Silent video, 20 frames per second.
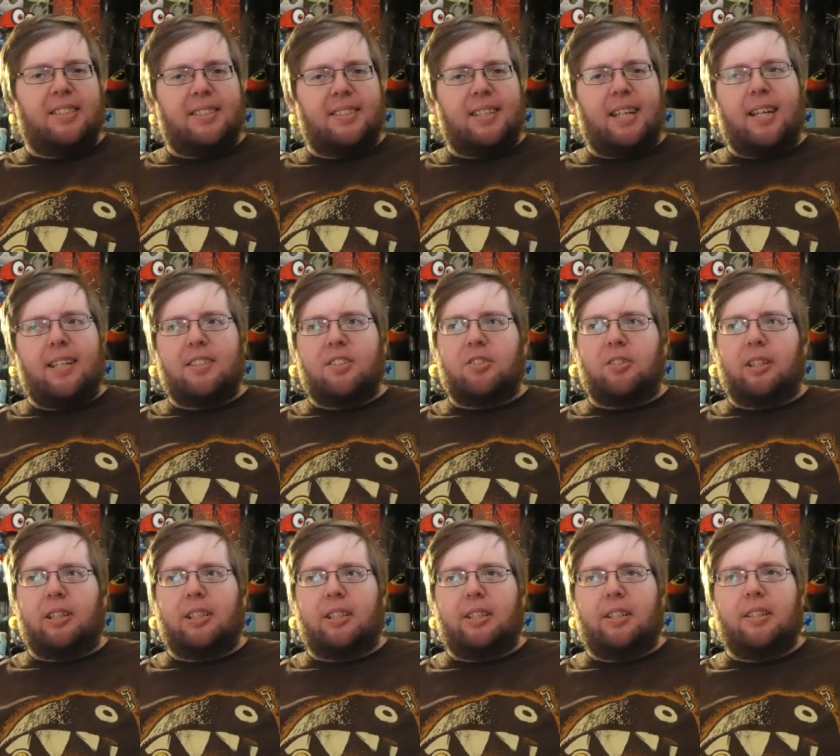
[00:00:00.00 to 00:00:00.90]
set so
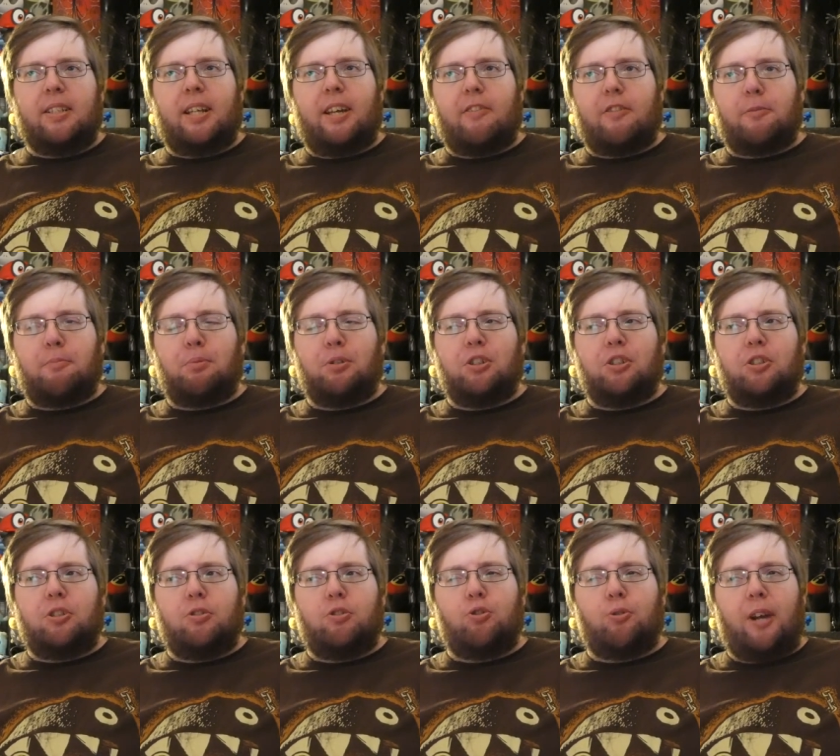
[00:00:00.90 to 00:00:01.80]
that they didn't have to put
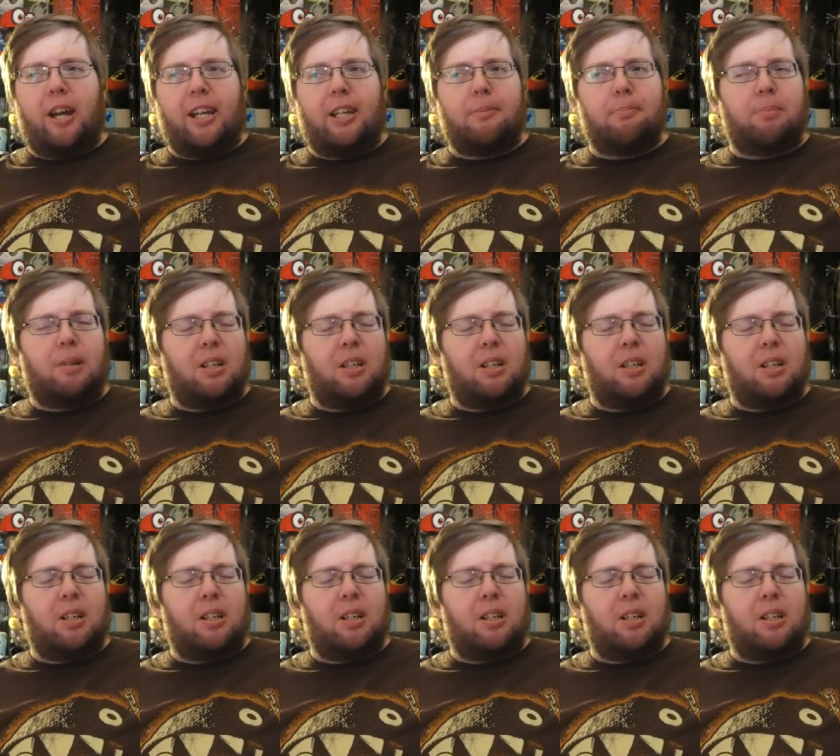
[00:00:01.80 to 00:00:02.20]
two dragon